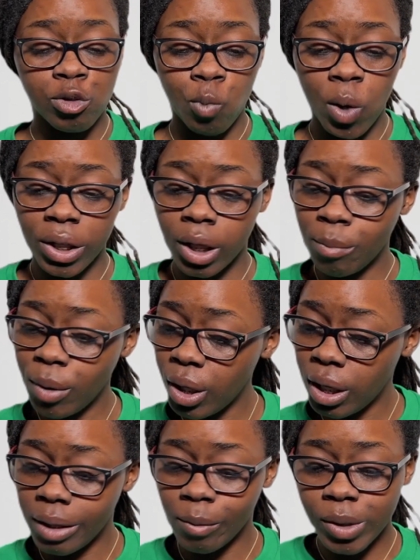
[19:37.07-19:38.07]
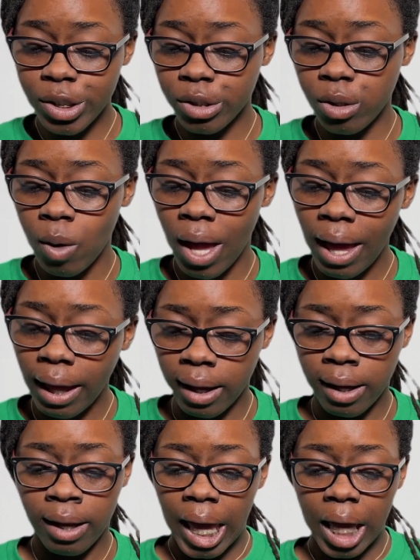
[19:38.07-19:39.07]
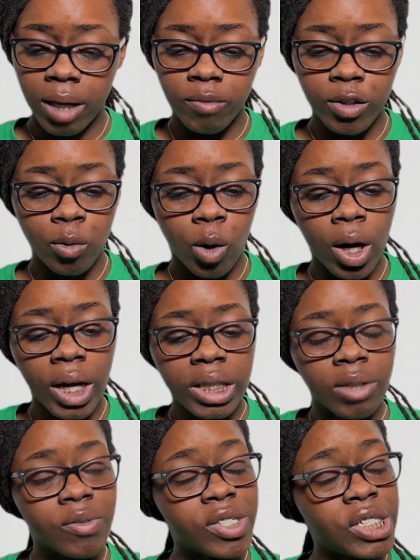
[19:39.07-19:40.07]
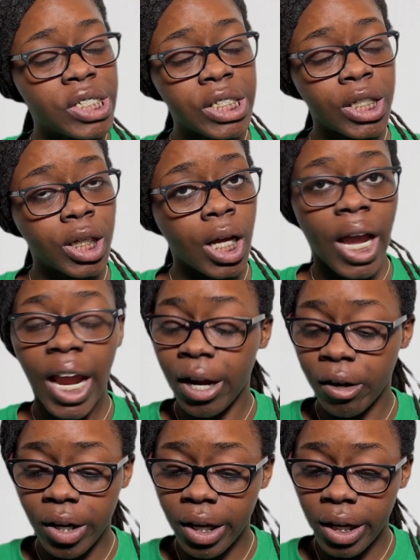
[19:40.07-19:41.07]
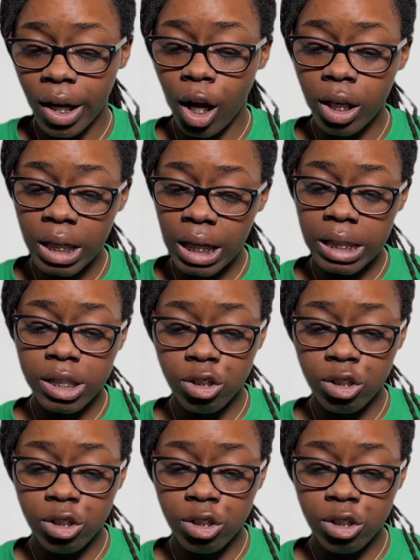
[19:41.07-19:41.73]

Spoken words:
1 community, which is okay. If you are in the Virginia area, it's